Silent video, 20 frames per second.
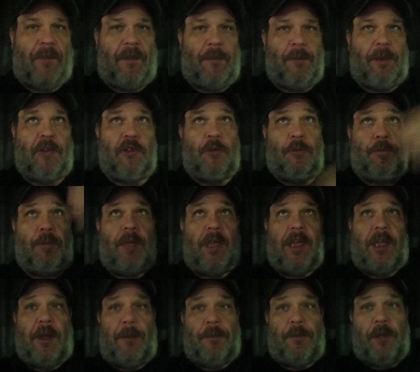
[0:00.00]
That means you
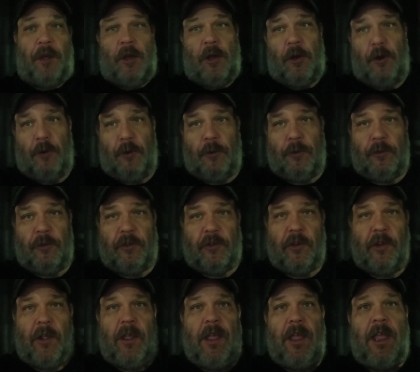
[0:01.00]
pick up the hose,
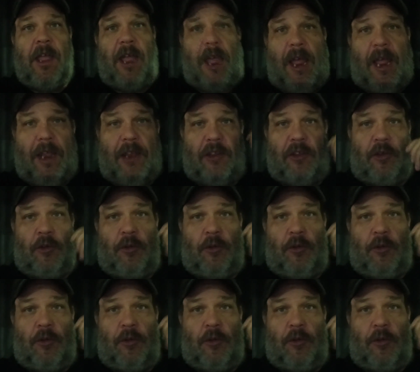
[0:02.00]
and